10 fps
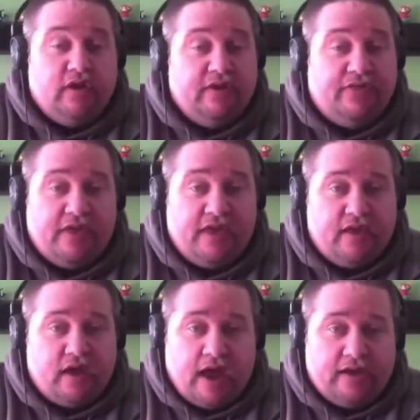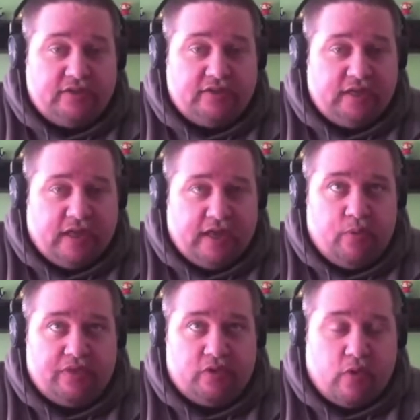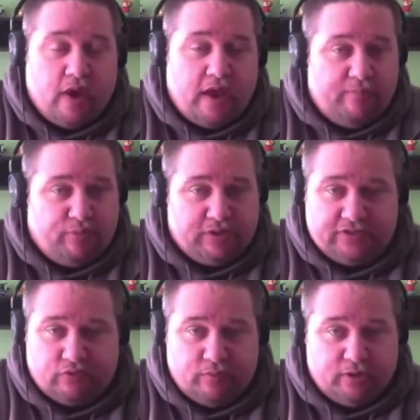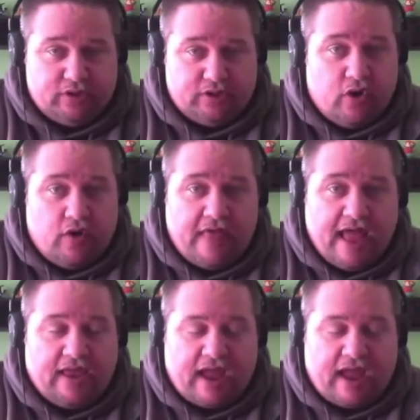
think, honestly, like with the Twilight Princess rumors and all that,